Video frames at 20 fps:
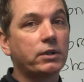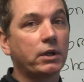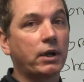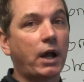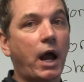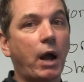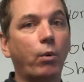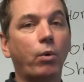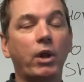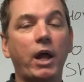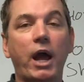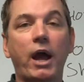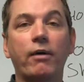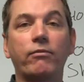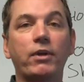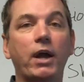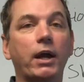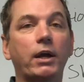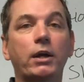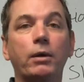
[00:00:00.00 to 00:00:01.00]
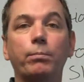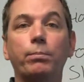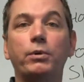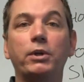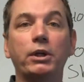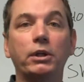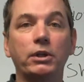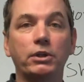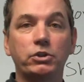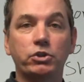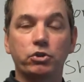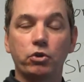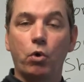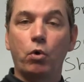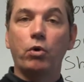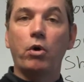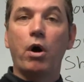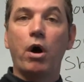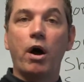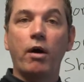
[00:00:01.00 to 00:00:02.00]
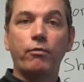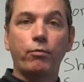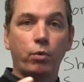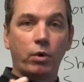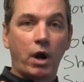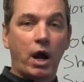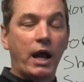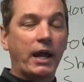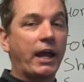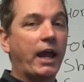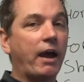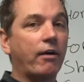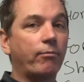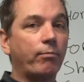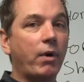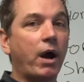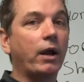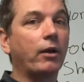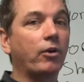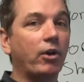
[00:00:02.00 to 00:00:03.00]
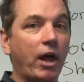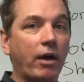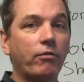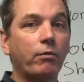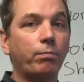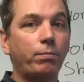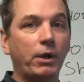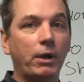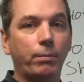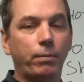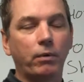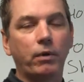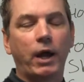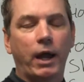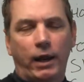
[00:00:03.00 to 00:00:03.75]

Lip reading: that I will have that completely sold off where I have my 11 people.